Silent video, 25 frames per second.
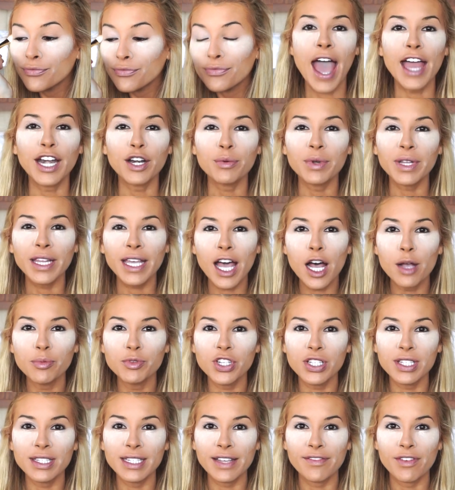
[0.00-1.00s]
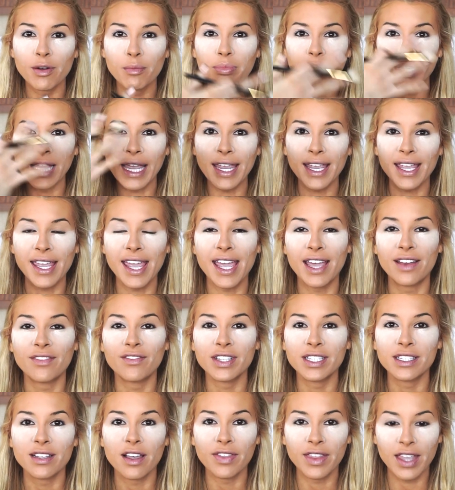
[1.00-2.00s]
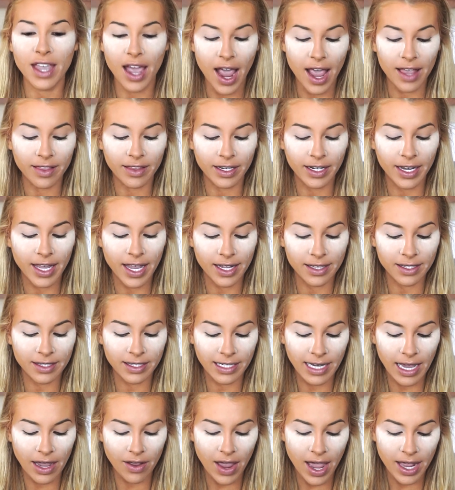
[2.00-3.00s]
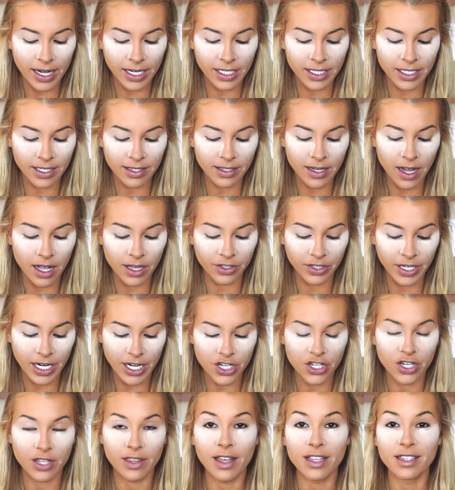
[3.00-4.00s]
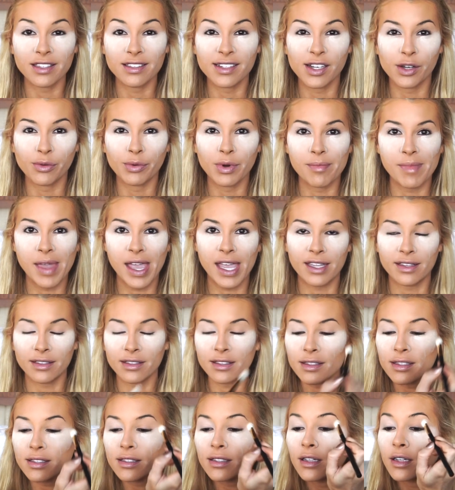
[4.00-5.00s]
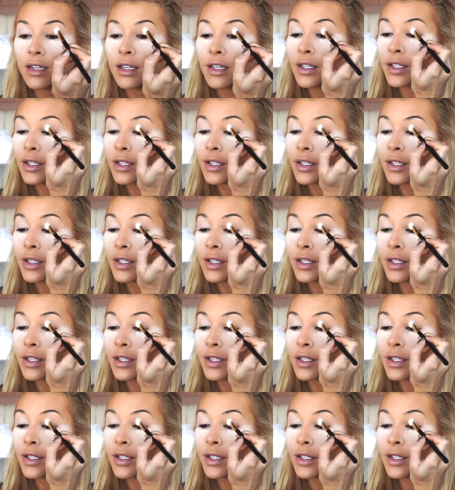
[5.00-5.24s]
And it really helps just leave a blank canvas on the eyelid, canceling out any discoloration that still remains.